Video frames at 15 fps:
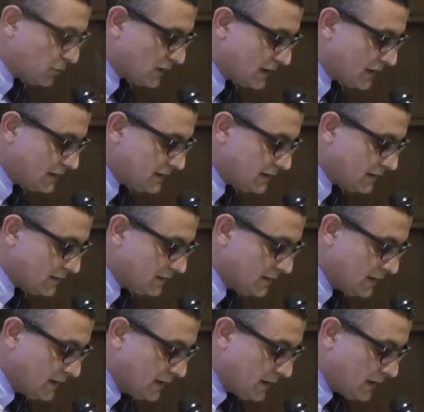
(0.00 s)
Canada.
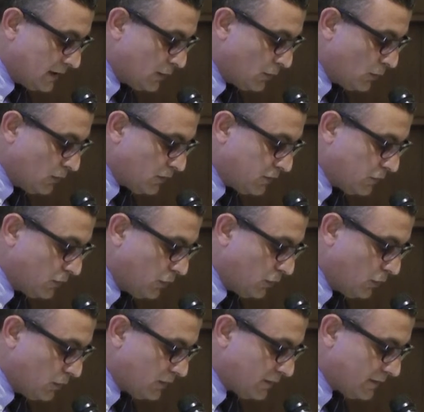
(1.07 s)
He also
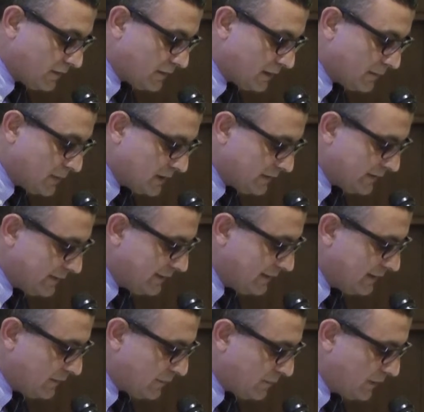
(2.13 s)
holds the
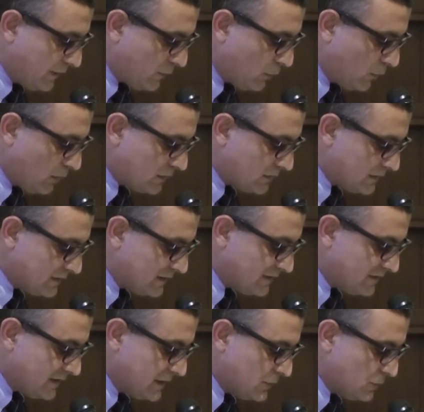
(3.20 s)
Barclay Smith Walton
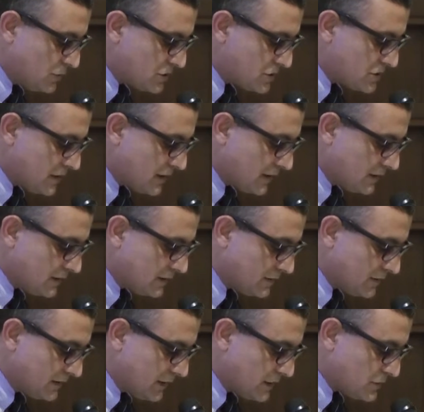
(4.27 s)
Distinguished Chair in
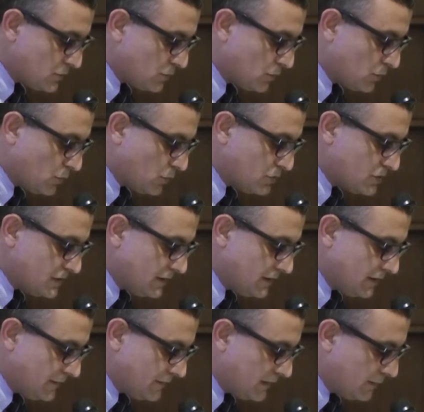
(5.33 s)
Radiation Oncology
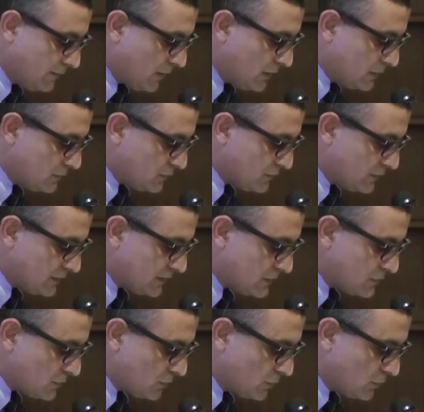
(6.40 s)
in the Department of
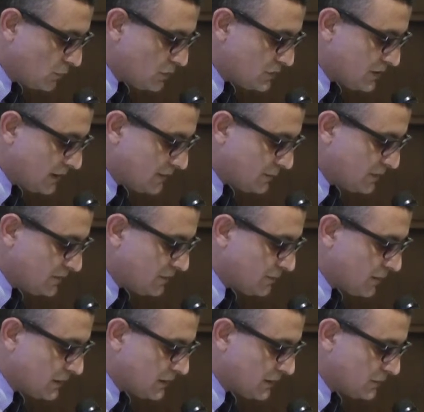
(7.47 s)
Radiation Oncology at Prince
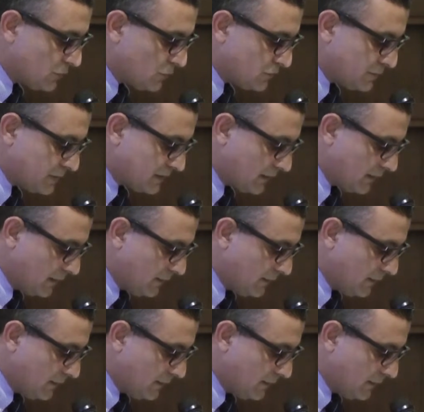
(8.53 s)
Margaret Hospital.